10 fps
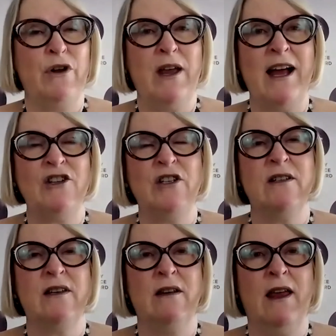cash
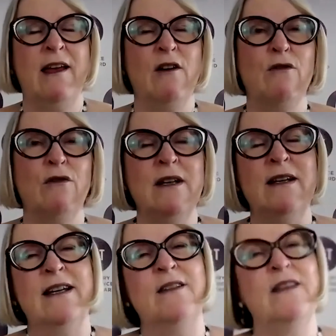is king, or
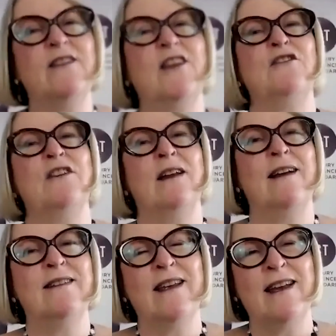in this country, I like
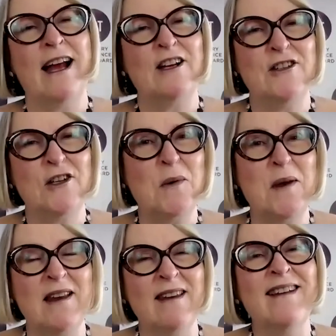to say cash is
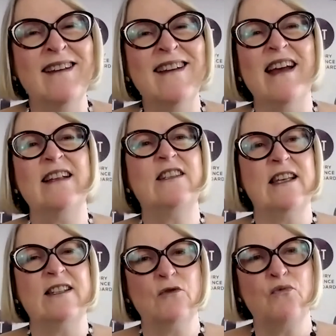queen.
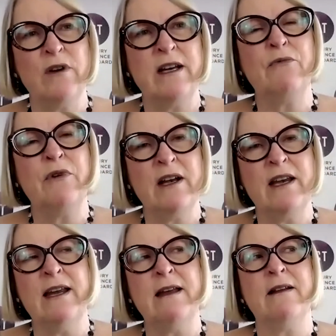It's really,
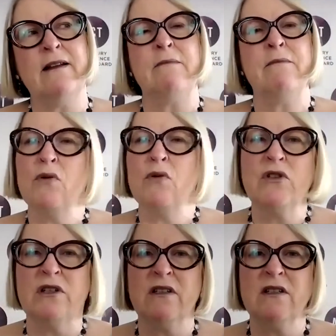really
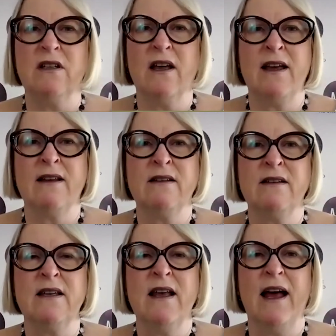important. And
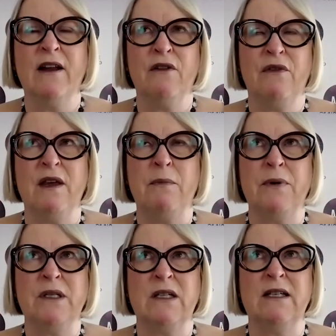as I think
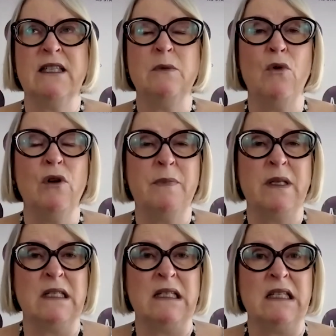particularly smaller
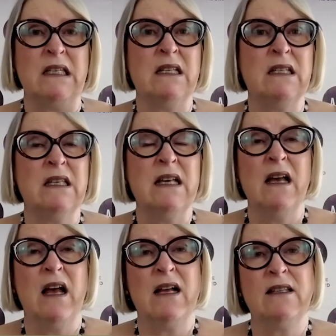businesses,
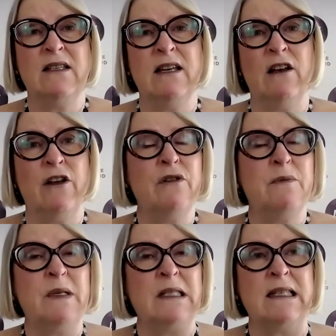single owner
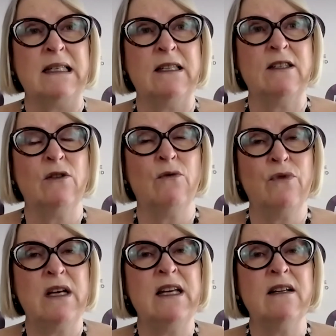businesses and so on,
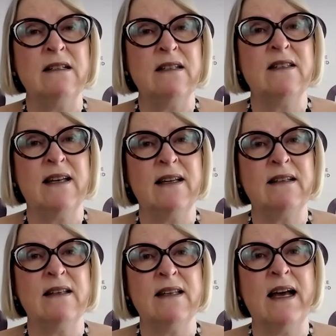really
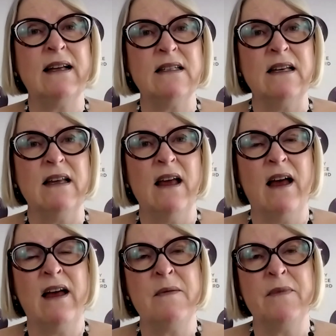understanding that
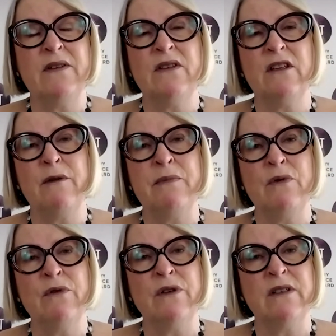is so
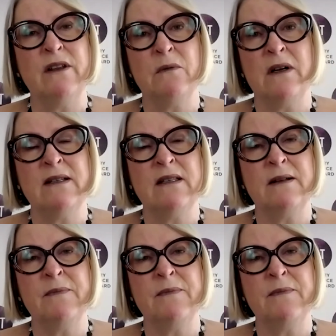important. Otherwise,